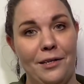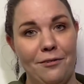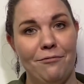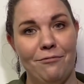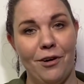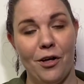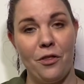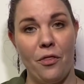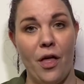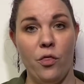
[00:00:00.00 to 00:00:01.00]

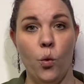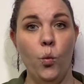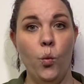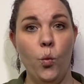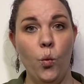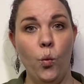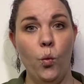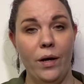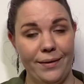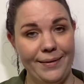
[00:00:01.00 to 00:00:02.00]
rather than the
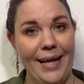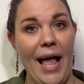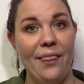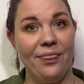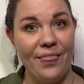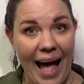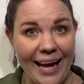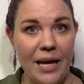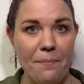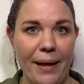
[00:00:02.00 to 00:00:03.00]
OO, that
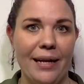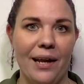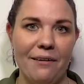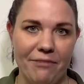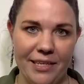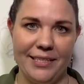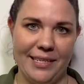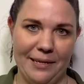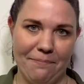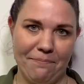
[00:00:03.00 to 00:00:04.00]
can make life
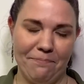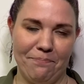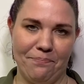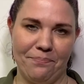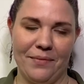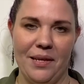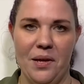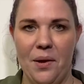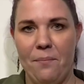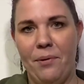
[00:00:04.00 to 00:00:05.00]
easier.
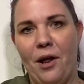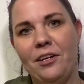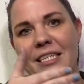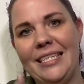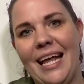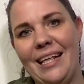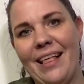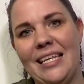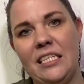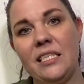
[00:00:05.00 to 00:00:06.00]
But understanding
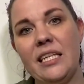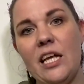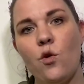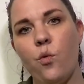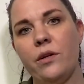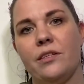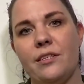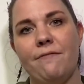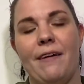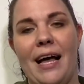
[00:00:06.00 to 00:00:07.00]
that sequence
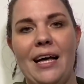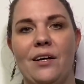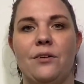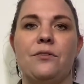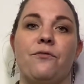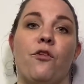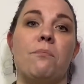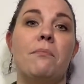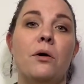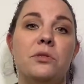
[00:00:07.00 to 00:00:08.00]
of vowels
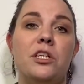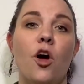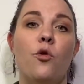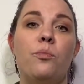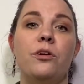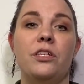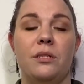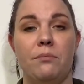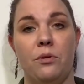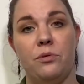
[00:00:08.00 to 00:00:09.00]
from most open to
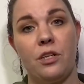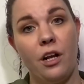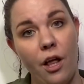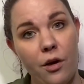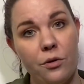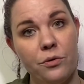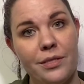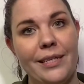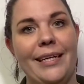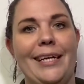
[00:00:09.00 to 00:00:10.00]
most
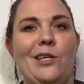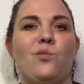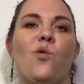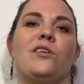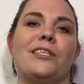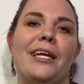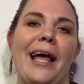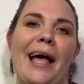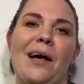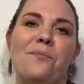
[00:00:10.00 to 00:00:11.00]
closed is what's going to
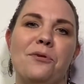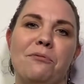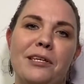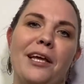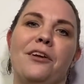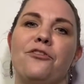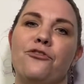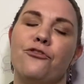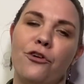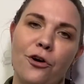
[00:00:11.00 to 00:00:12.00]
help you take
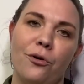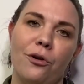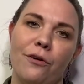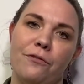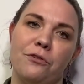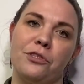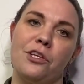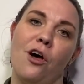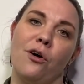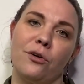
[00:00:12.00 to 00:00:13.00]
control of your
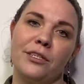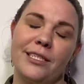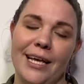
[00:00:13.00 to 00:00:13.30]
songs